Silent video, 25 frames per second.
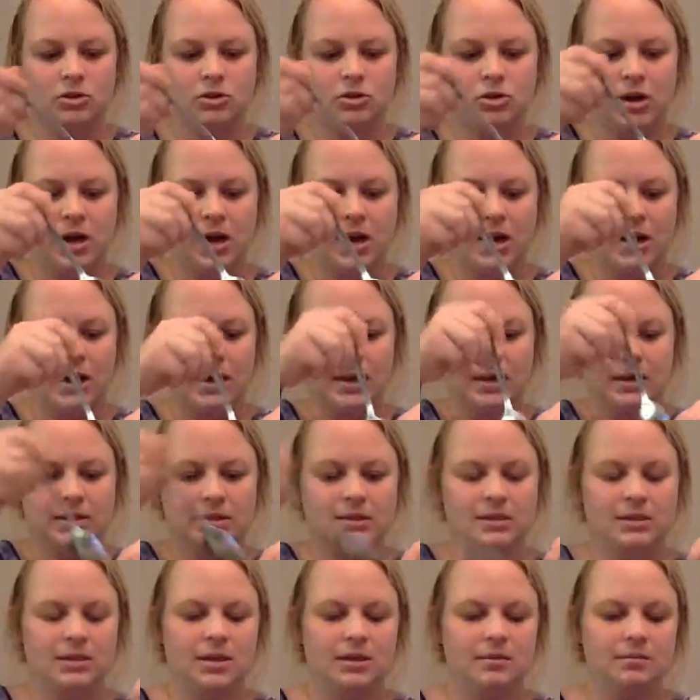Try to
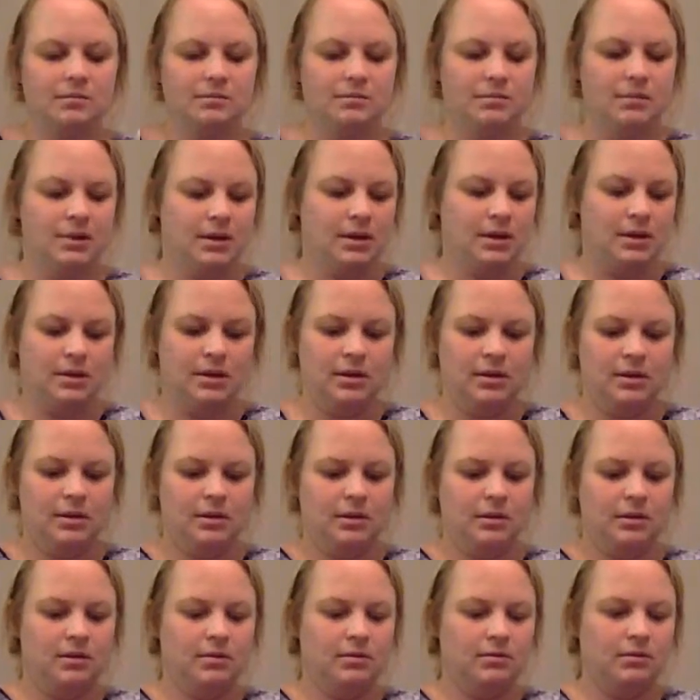get some
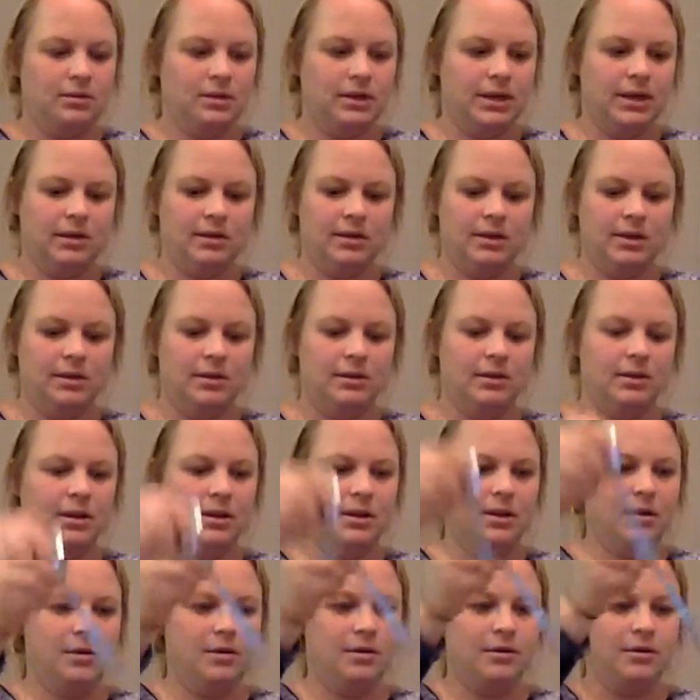on down in
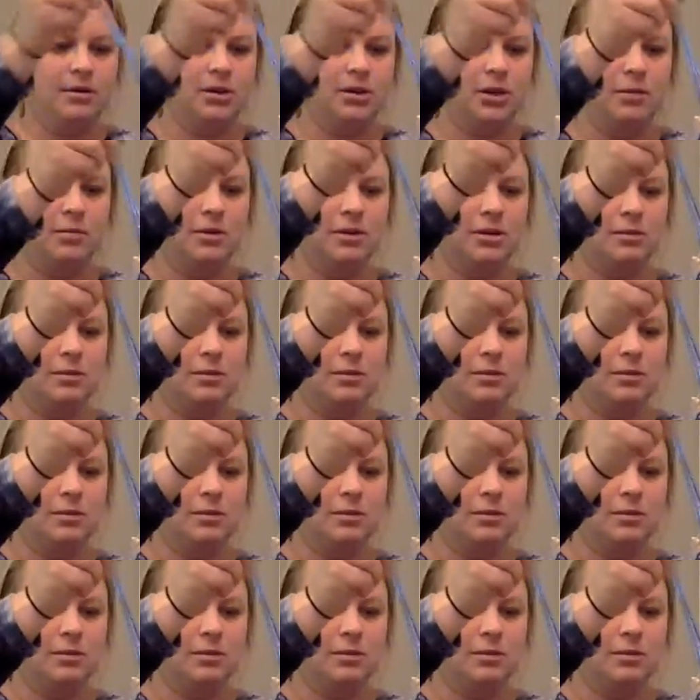there. Turn my